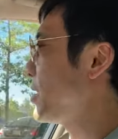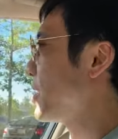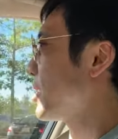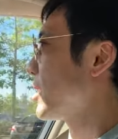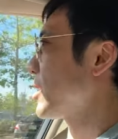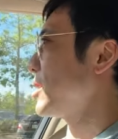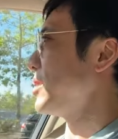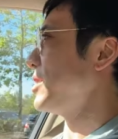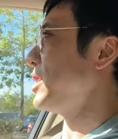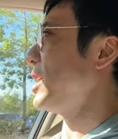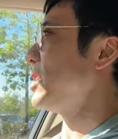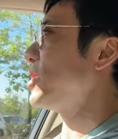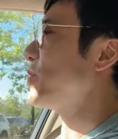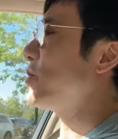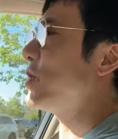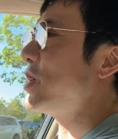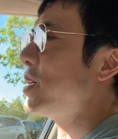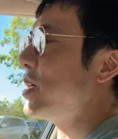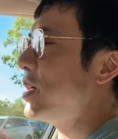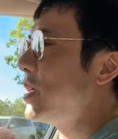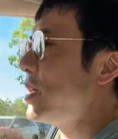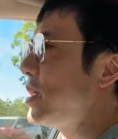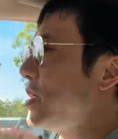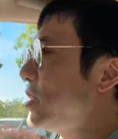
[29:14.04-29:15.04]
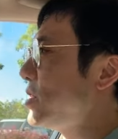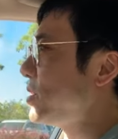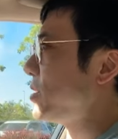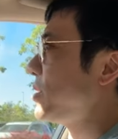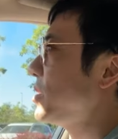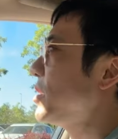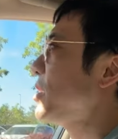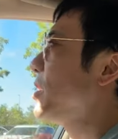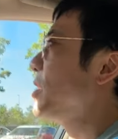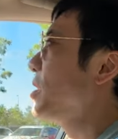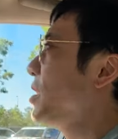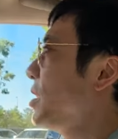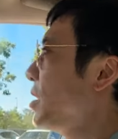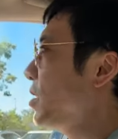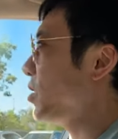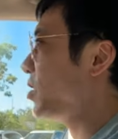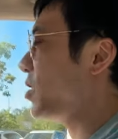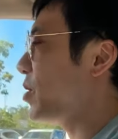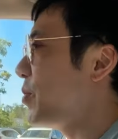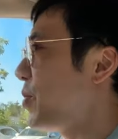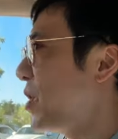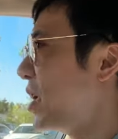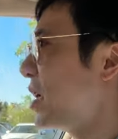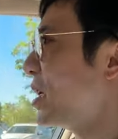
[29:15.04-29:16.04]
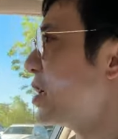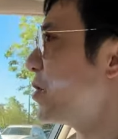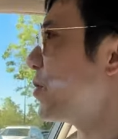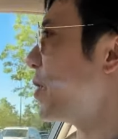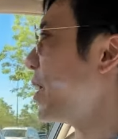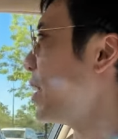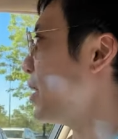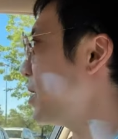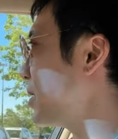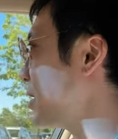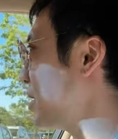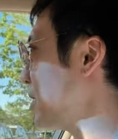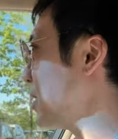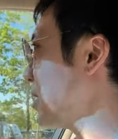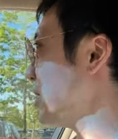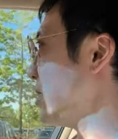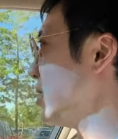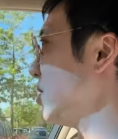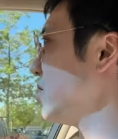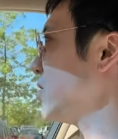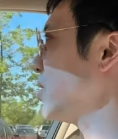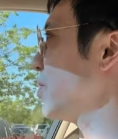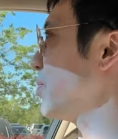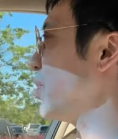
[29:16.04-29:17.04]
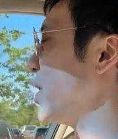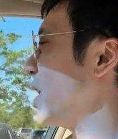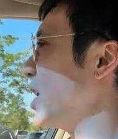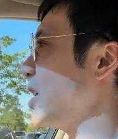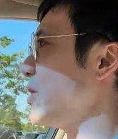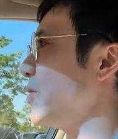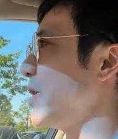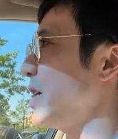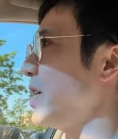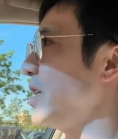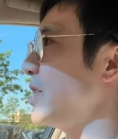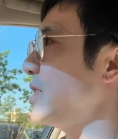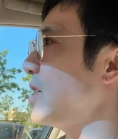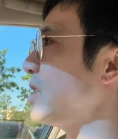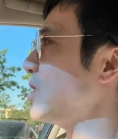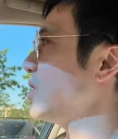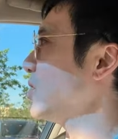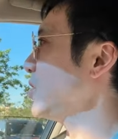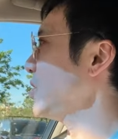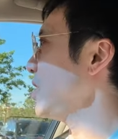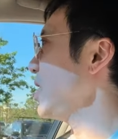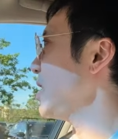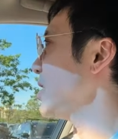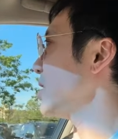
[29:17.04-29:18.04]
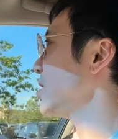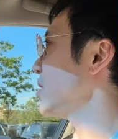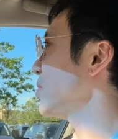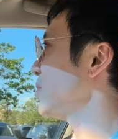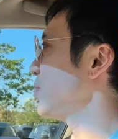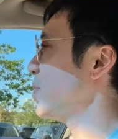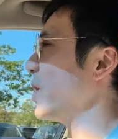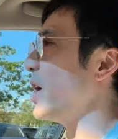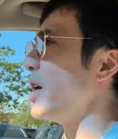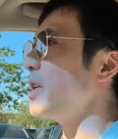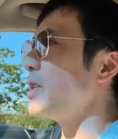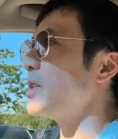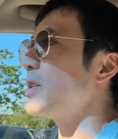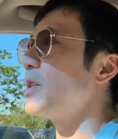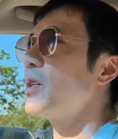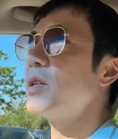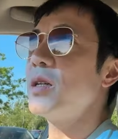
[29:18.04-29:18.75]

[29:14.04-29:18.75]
because that's what it is. Your body weight is your body weight. It doesn't change, but